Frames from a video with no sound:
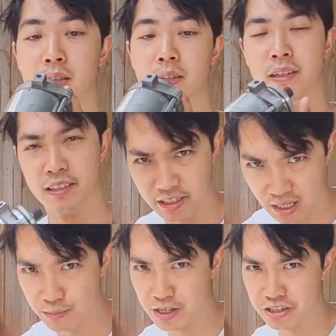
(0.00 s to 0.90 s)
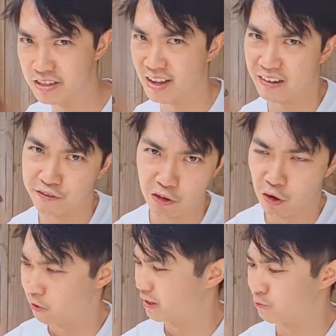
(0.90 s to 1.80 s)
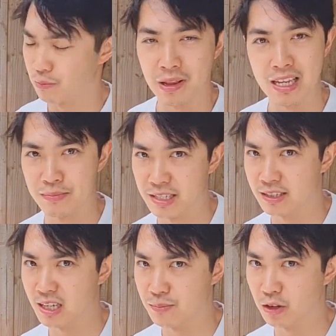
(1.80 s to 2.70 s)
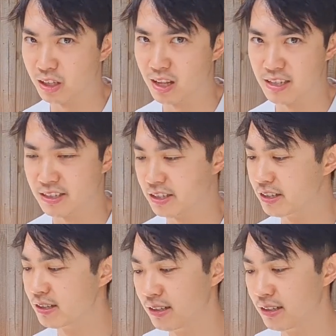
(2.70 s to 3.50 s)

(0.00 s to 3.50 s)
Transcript: Did I mention that I've already replaced my starter motor last year?